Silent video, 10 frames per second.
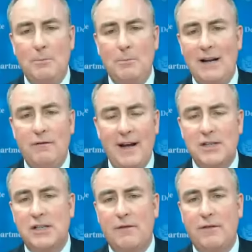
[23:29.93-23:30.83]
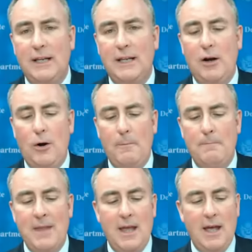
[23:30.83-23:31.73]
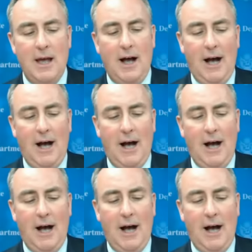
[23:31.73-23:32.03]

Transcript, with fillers: people who might invest differently at home.